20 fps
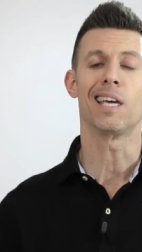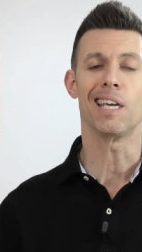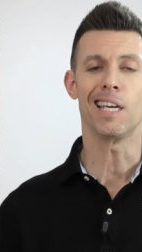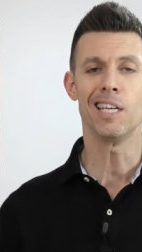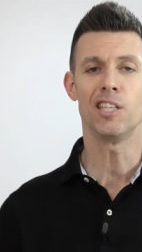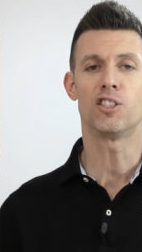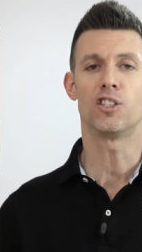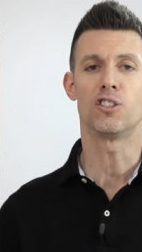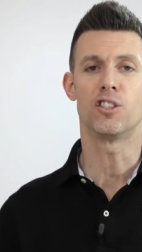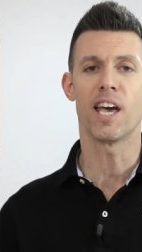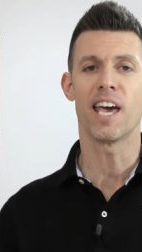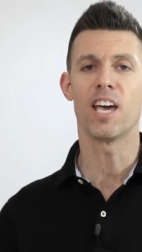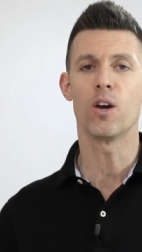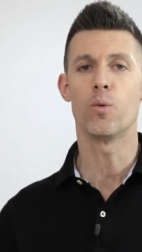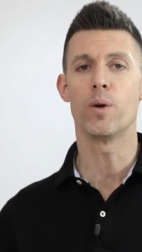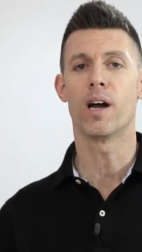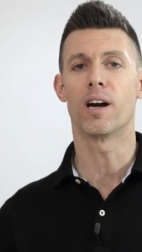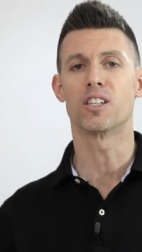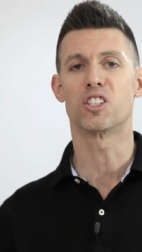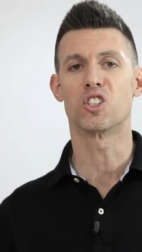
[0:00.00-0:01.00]
Each day
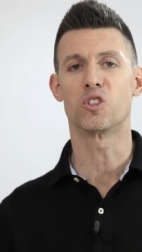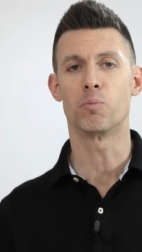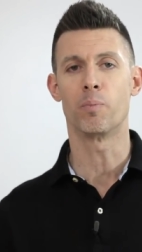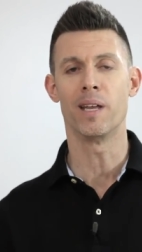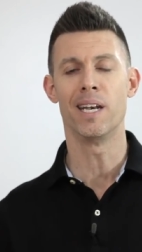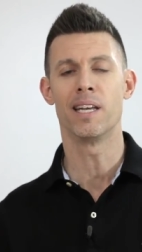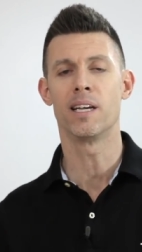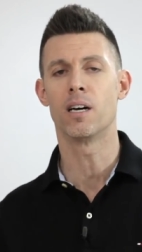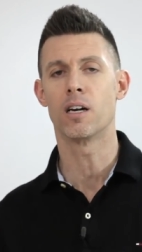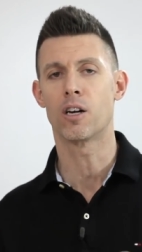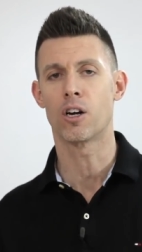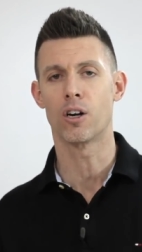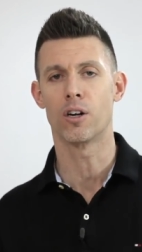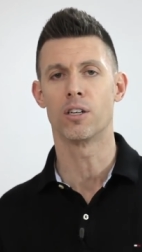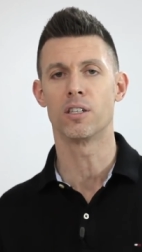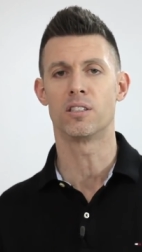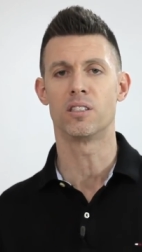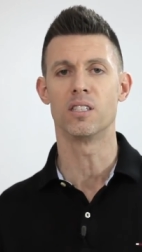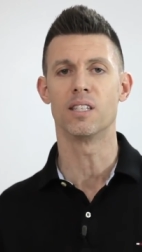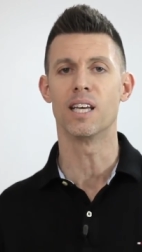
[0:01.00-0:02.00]
we are spending a
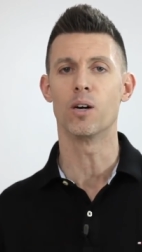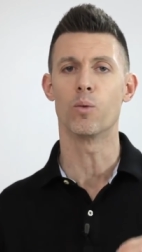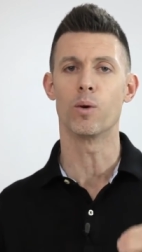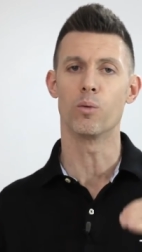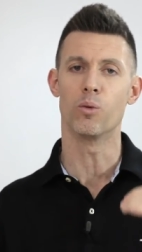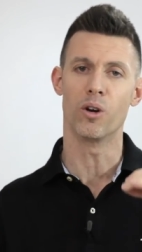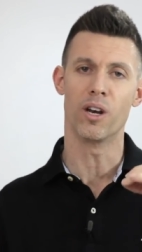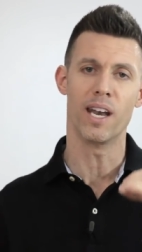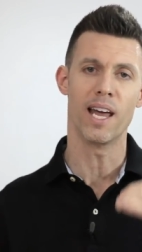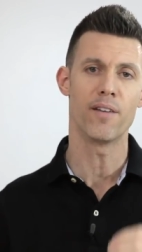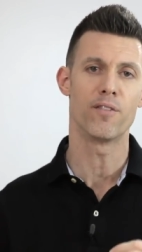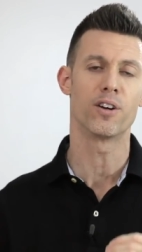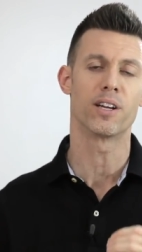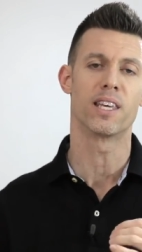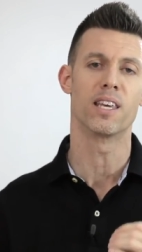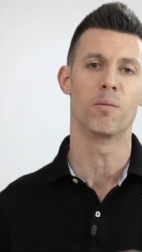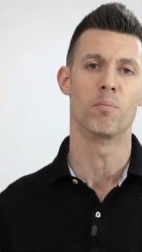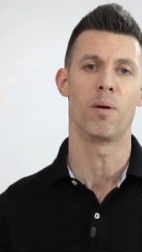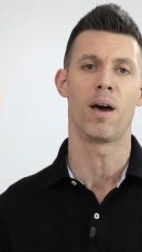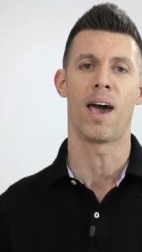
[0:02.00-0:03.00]
currency that we will never
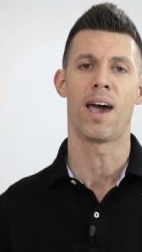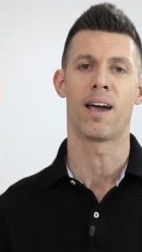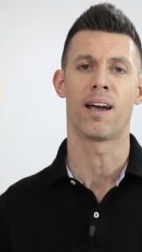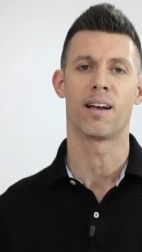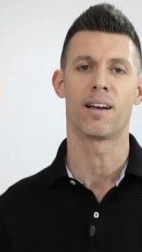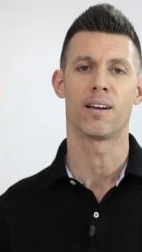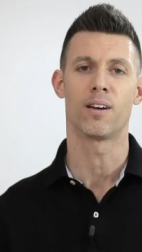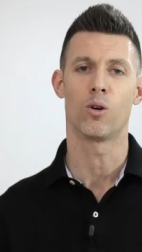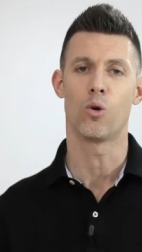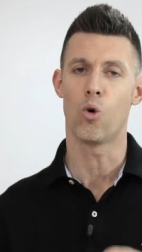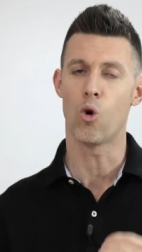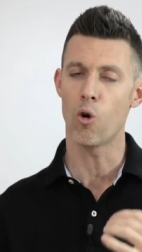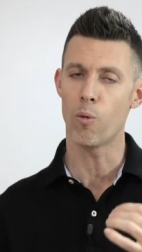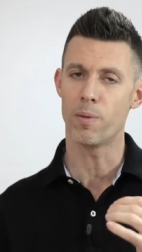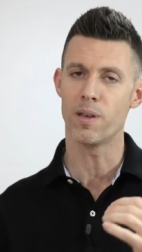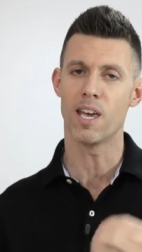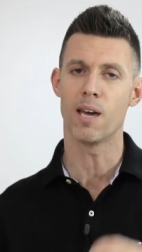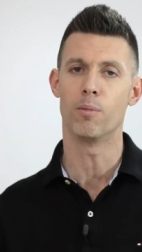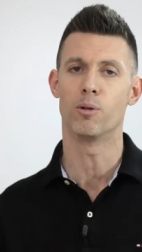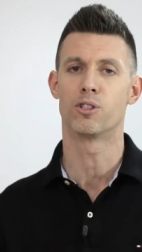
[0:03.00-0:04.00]
get back or
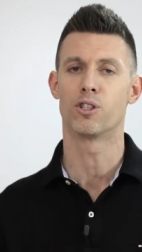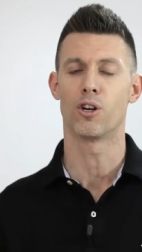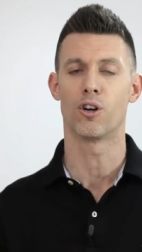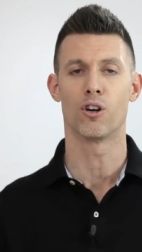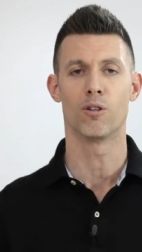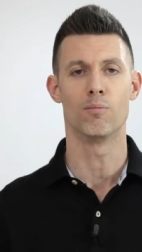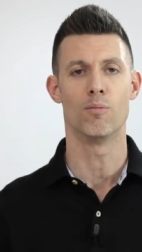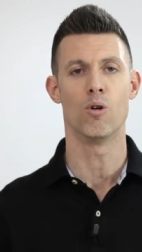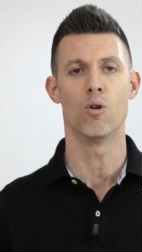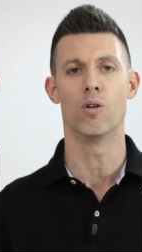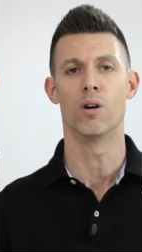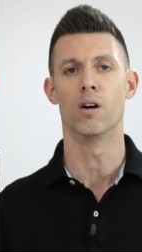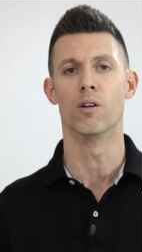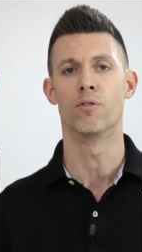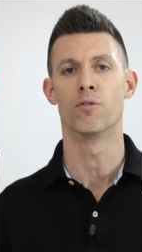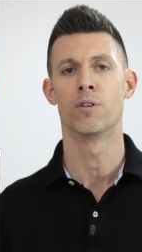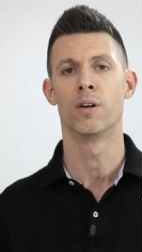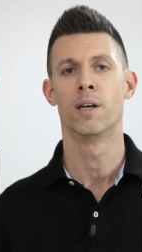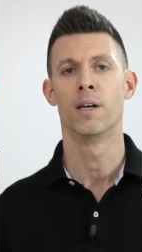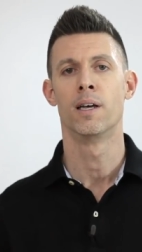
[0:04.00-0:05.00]
be able to earn more
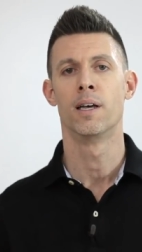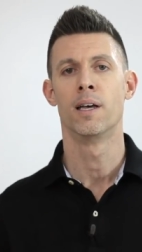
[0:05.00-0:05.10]
of.